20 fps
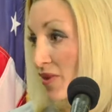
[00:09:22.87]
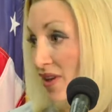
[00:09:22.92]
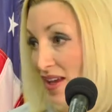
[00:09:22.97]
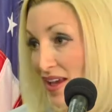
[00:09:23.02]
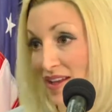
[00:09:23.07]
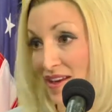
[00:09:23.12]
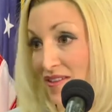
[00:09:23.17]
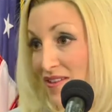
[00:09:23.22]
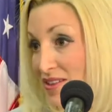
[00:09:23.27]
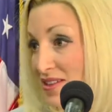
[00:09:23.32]

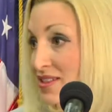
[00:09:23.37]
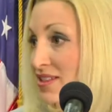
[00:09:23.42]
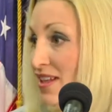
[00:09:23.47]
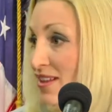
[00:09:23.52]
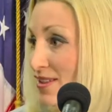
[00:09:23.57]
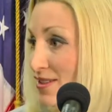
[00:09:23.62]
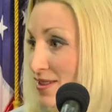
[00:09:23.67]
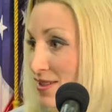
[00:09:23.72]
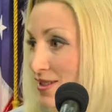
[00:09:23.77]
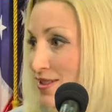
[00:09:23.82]
again, I'm going to say
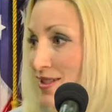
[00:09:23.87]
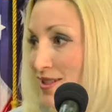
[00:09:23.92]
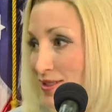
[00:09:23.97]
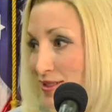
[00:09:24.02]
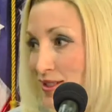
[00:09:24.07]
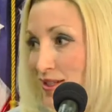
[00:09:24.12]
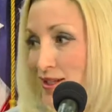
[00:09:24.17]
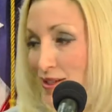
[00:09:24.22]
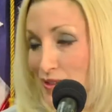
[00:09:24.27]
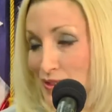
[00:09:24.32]
this
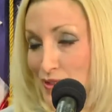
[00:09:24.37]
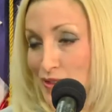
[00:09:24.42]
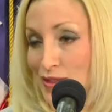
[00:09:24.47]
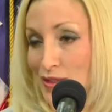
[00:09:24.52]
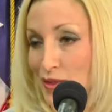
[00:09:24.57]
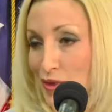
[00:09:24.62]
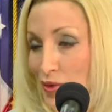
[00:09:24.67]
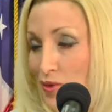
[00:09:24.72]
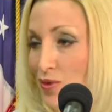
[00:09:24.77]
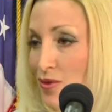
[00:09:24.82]
statistic because
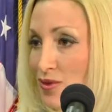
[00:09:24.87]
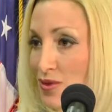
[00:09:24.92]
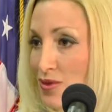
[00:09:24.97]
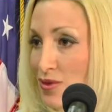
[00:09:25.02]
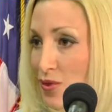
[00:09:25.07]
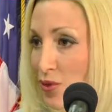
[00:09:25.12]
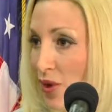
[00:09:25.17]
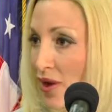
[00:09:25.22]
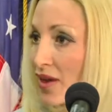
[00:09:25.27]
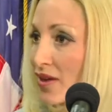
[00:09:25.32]
it's
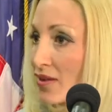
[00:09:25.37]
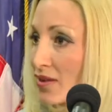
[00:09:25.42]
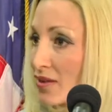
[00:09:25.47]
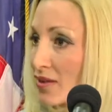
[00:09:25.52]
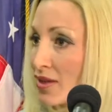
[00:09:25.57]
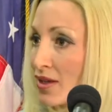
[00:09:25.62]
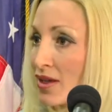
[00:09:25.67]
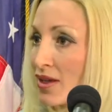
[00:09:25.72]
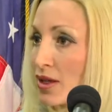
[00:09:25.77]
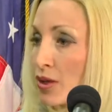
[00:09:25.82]
quite
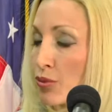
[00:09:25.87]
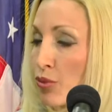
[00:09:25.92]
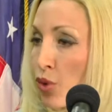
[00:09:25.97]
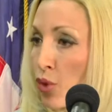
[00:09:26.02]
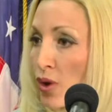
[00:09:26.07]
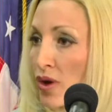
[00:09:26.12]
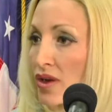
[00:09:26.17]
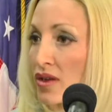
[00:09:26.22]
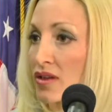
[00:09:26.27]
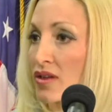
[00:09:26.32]

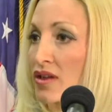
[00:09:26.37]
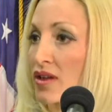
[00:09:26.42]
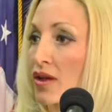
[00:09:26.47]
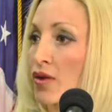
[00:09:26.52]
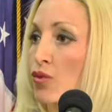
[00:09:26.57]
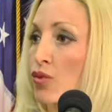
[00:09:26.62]
important,